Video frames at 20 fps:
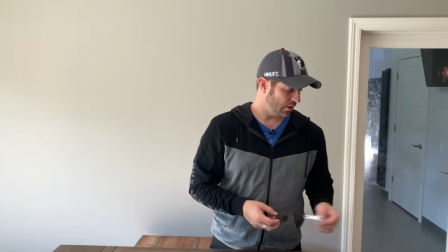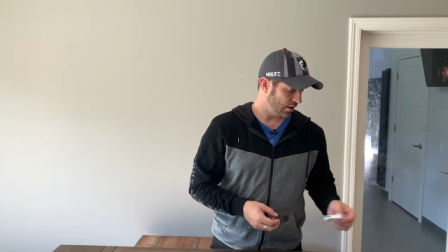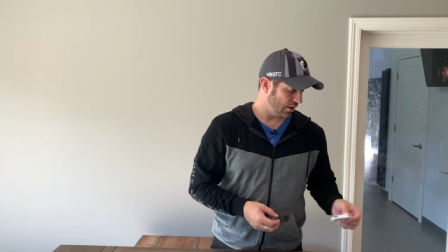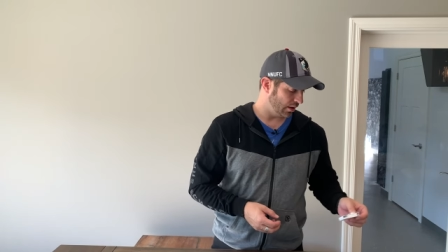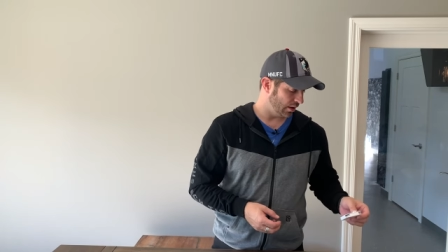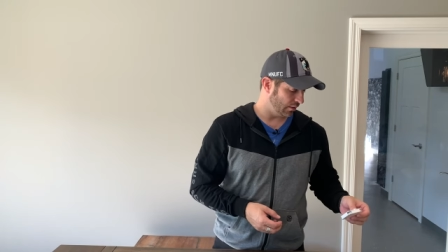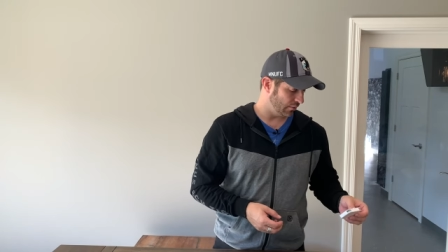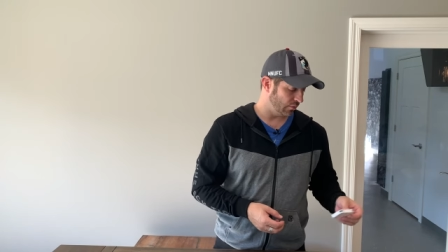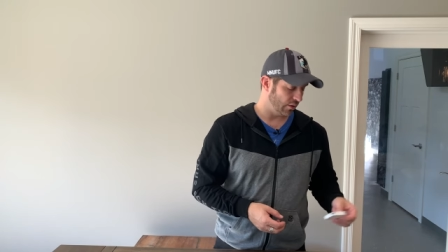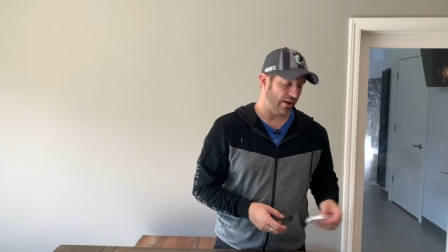
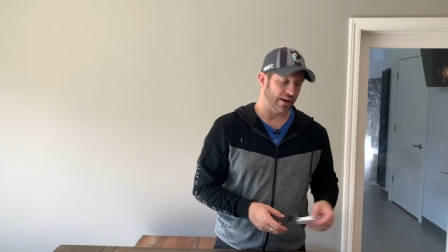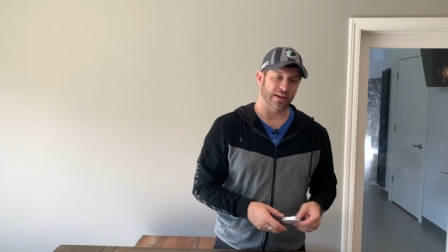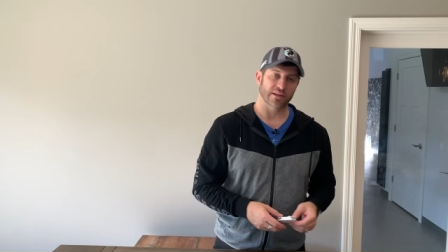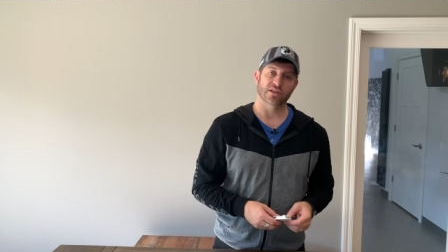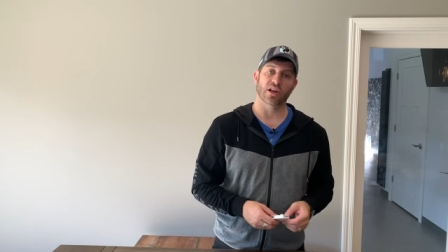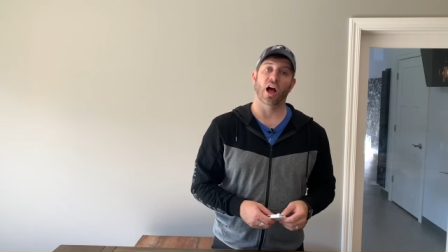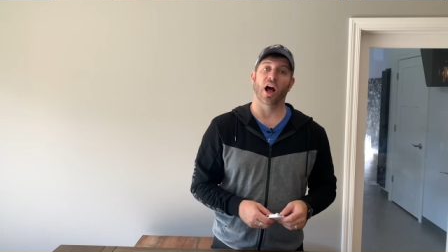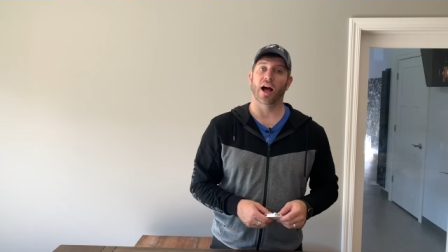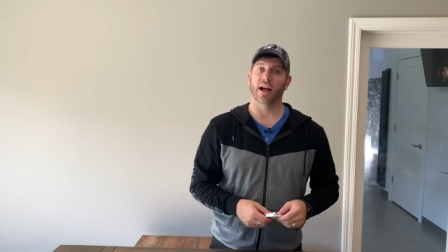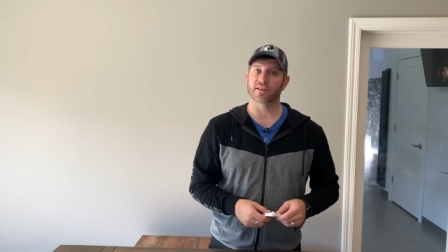Uh, I
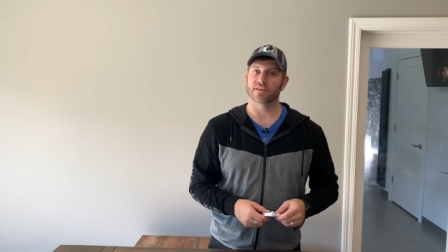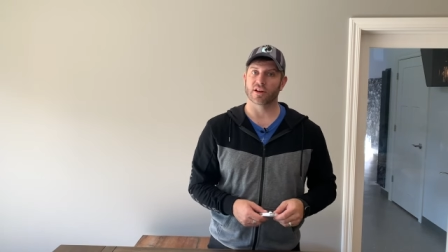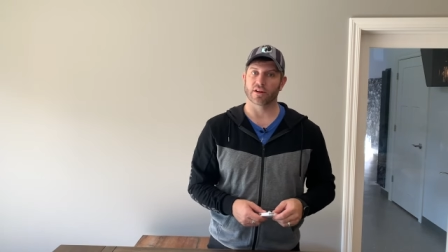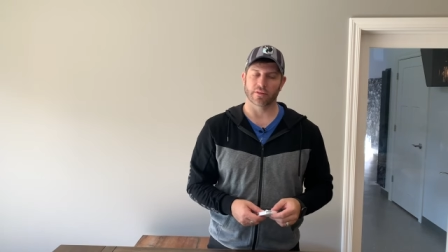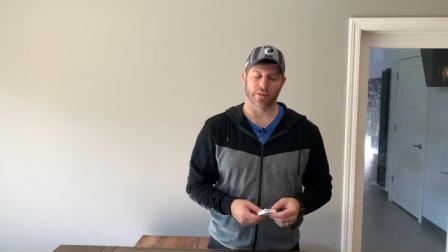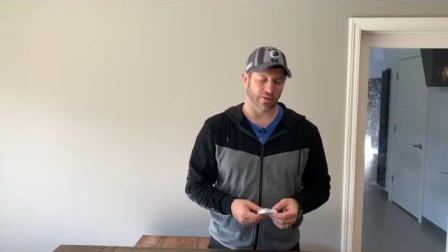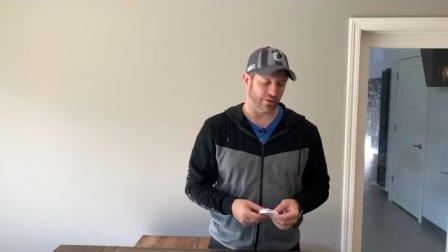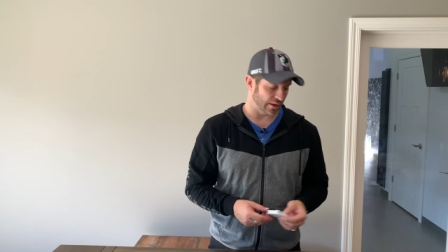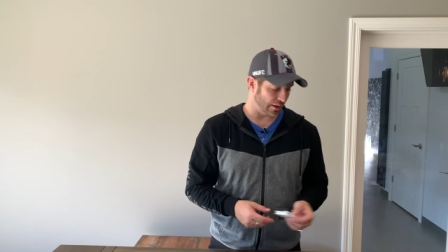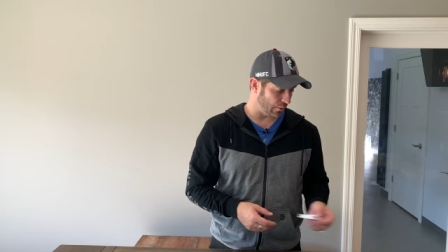guess odds are
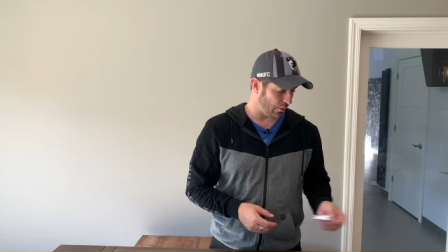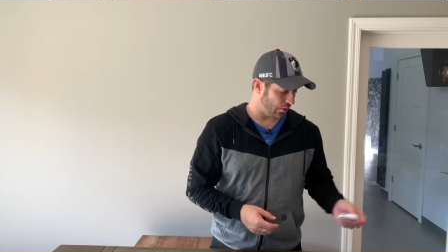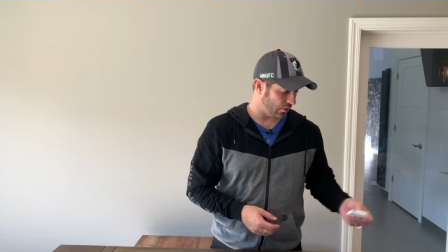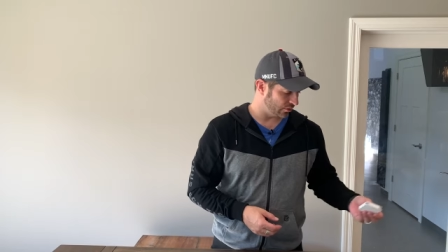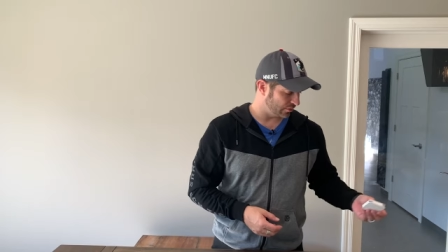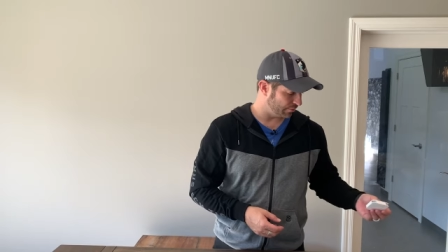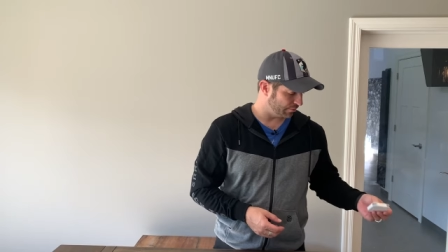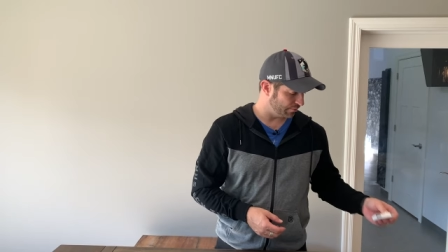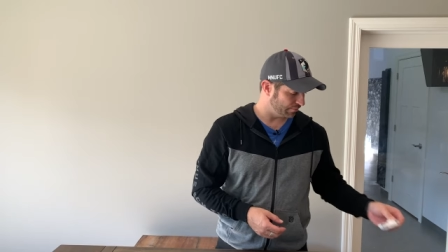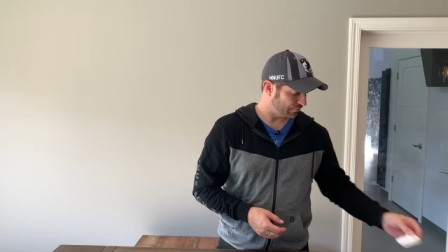that they
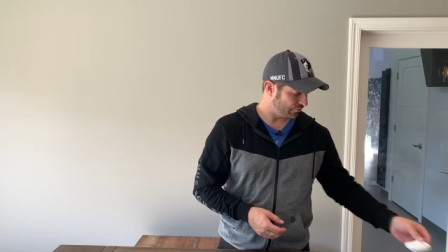won't.